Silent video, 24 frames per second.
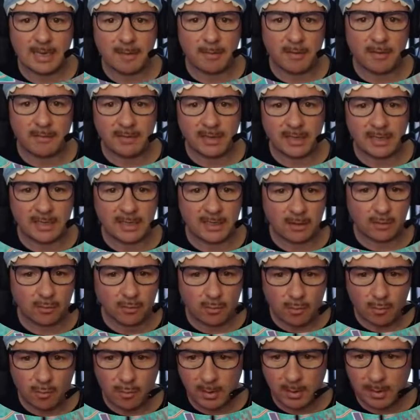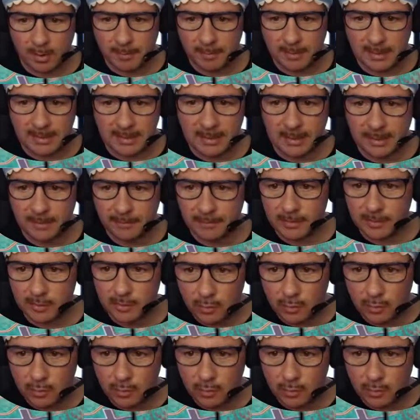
over here to Crookwell and be delivered